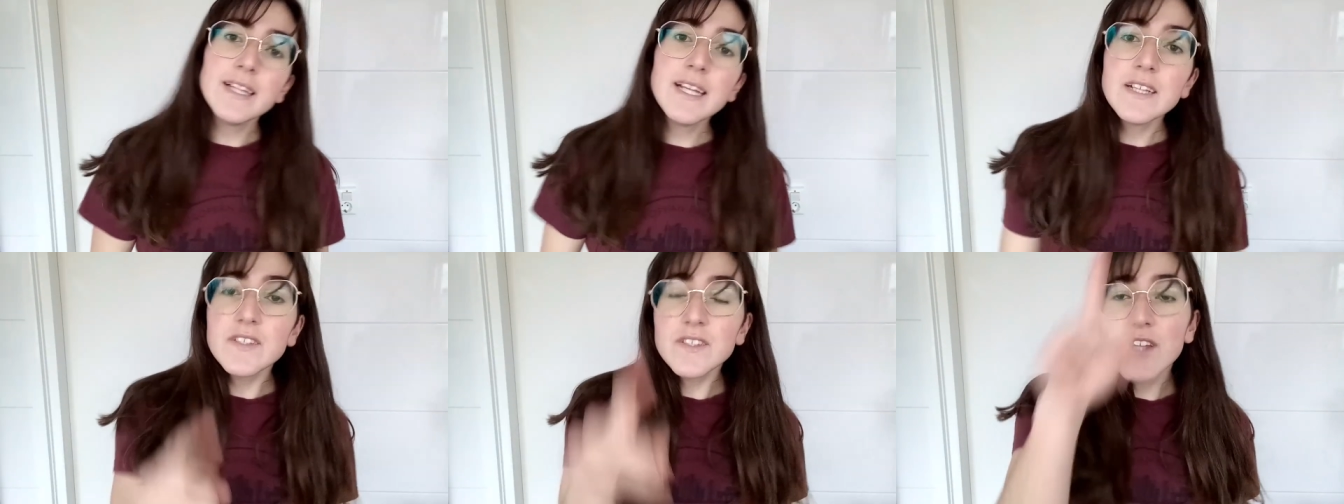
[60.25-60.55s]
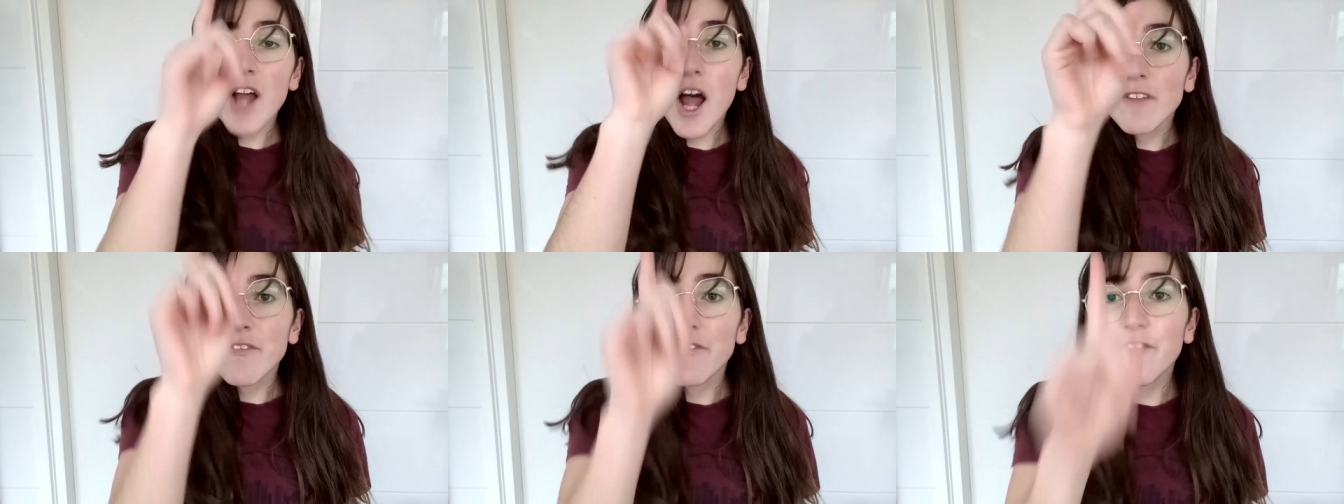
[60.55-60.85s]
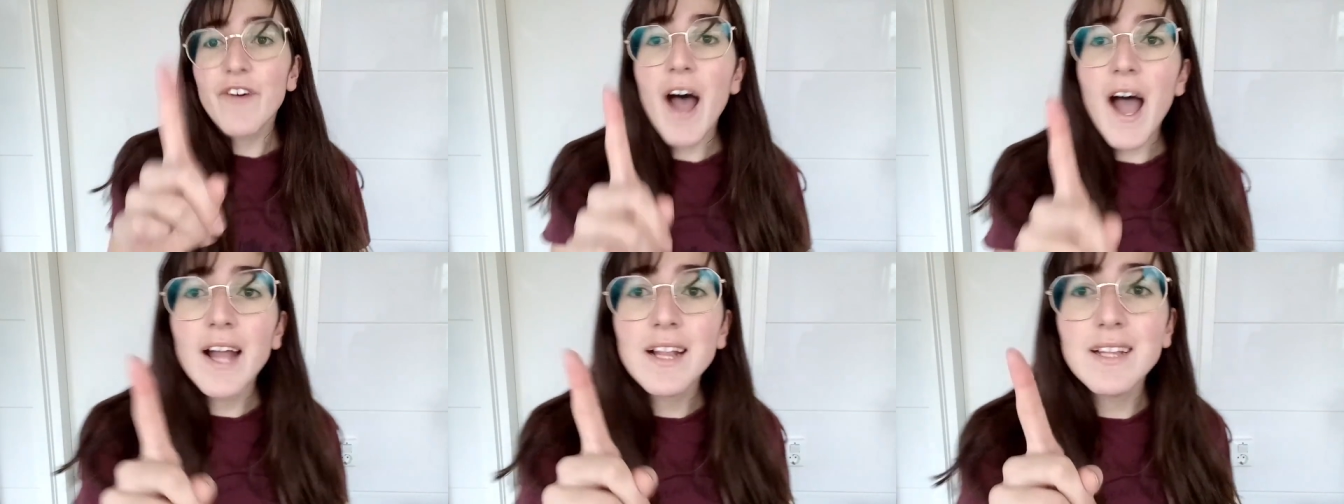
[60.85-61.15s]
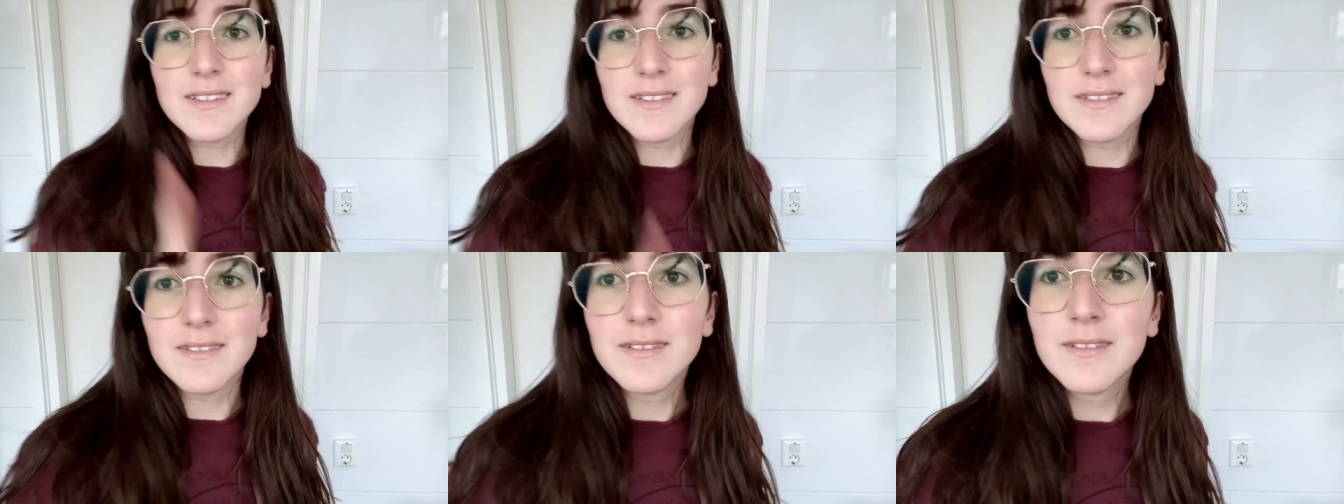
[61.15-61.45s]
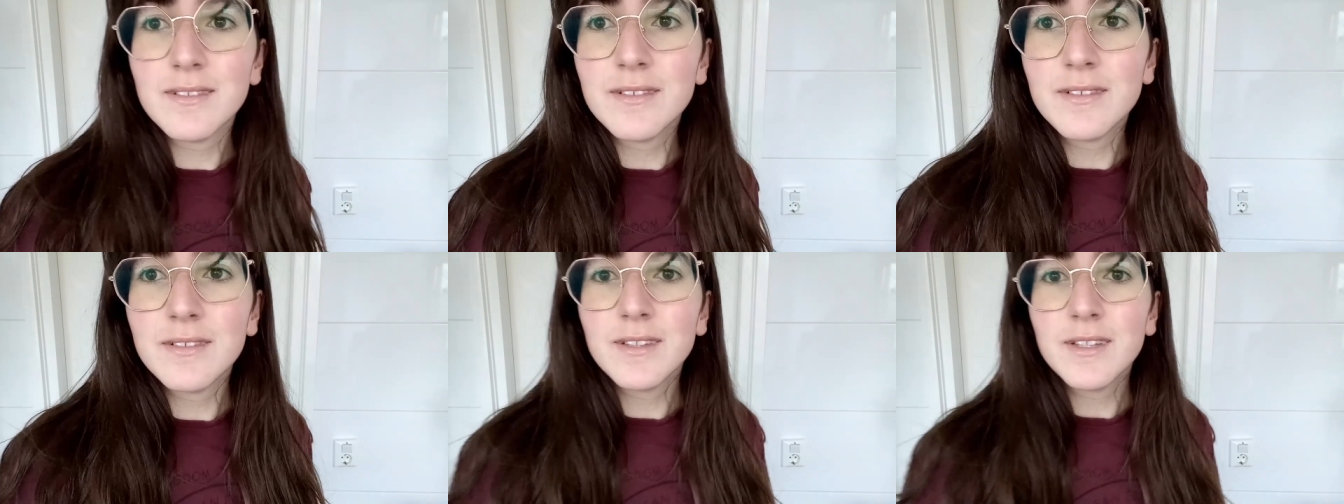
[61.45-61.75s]
it's not fun.
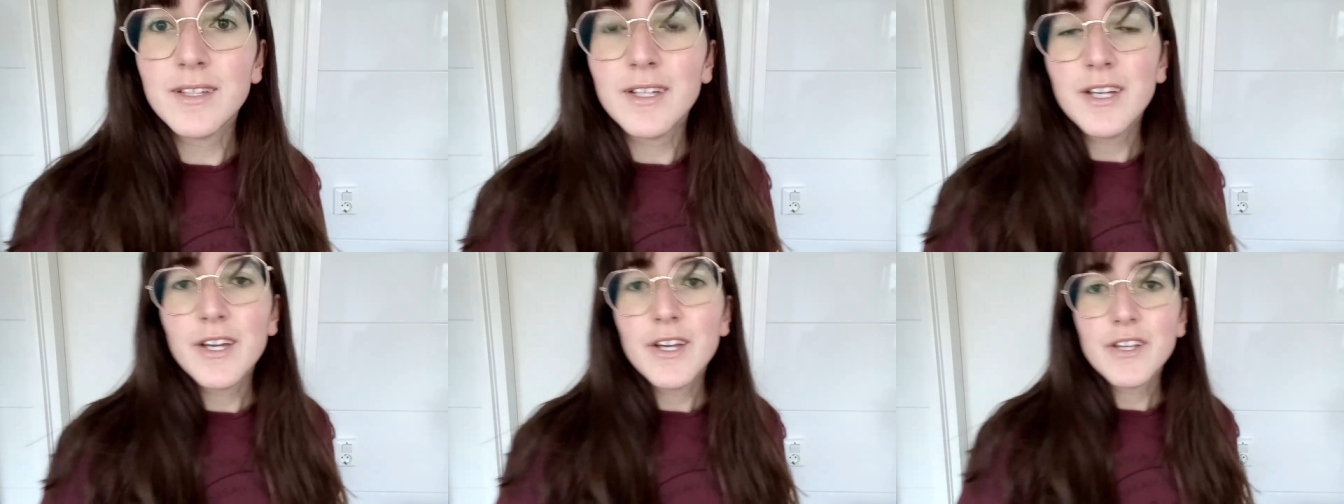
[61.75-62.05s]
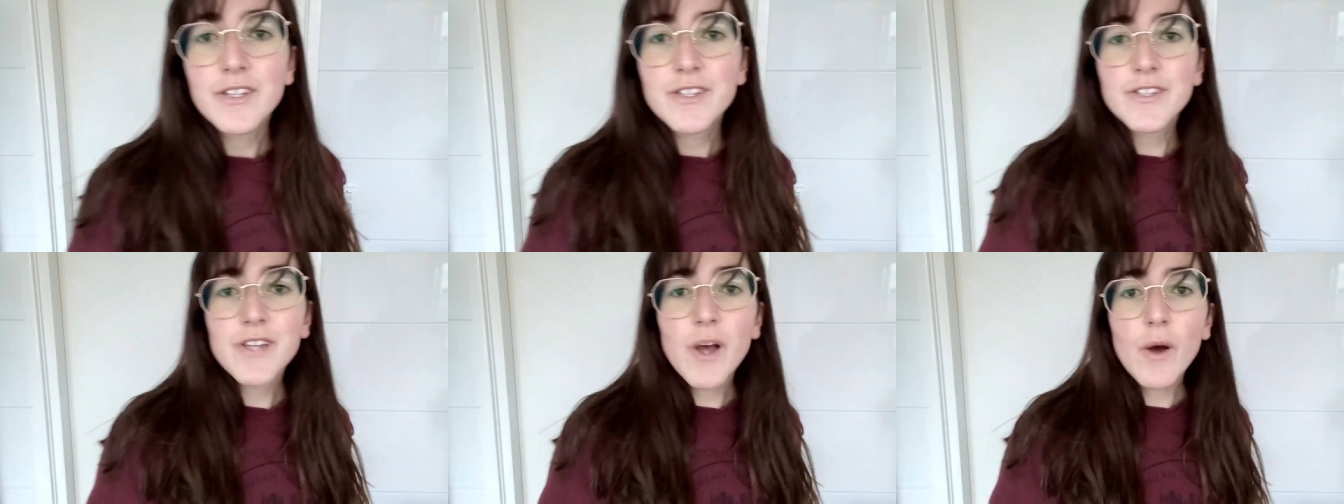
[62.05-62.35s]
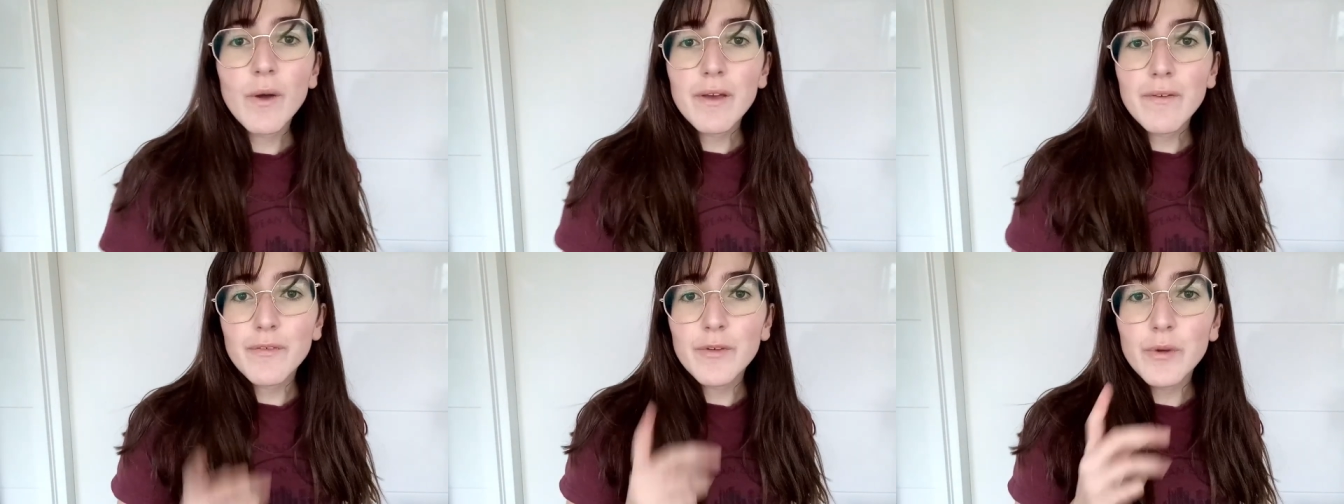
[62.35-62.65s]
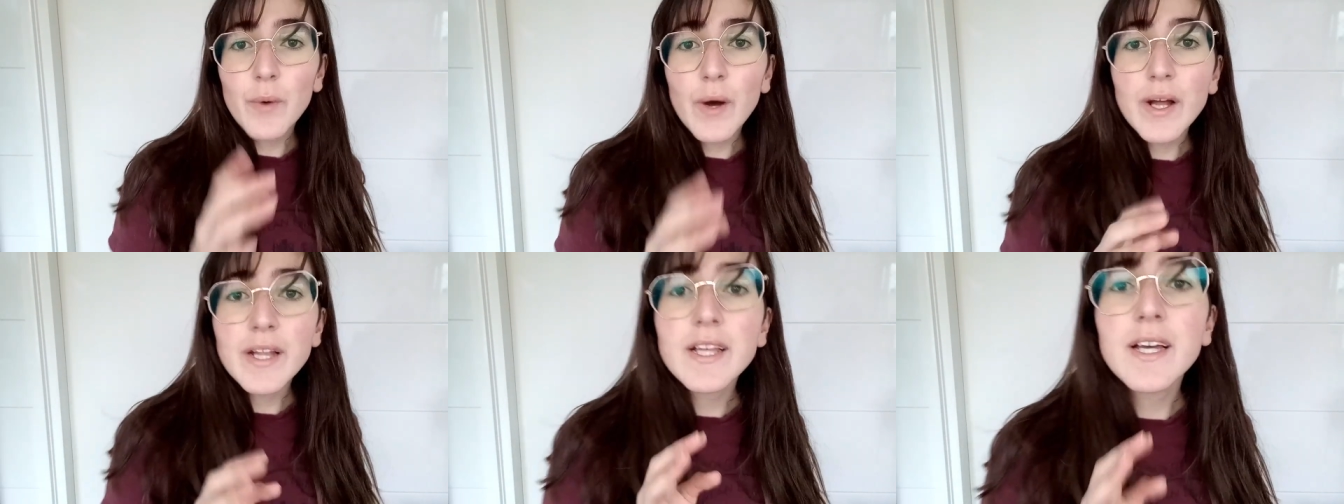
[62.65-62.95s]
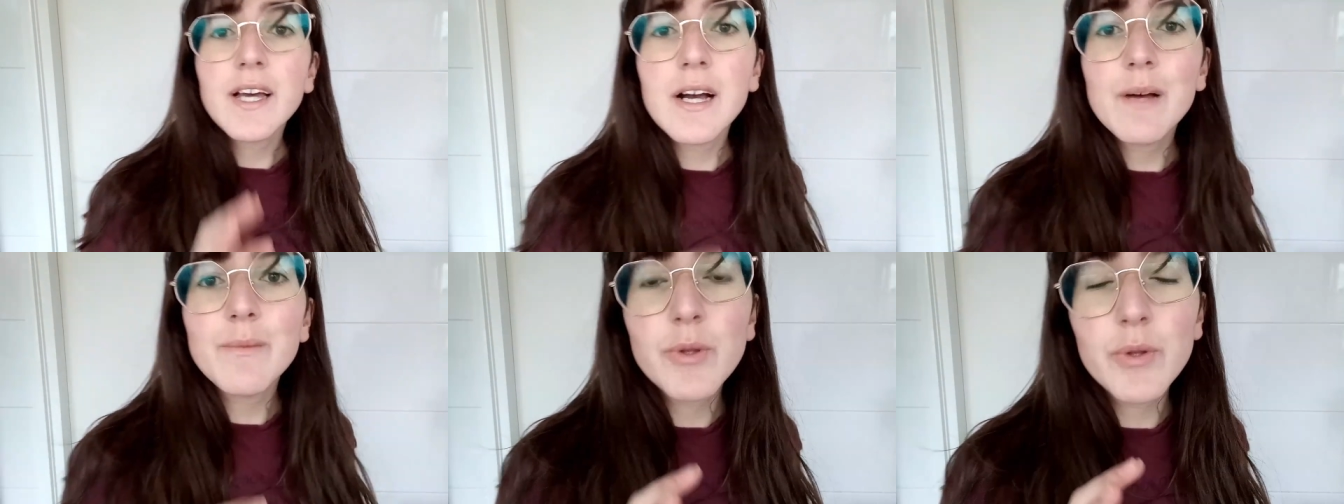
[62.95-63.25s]
So if you want
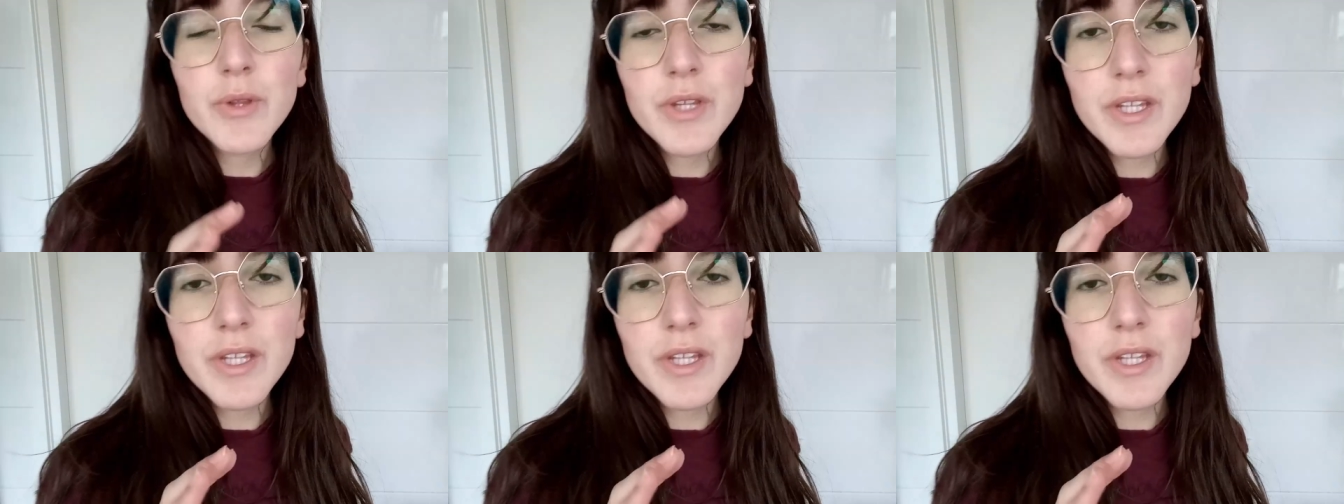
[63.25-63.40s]
to come to the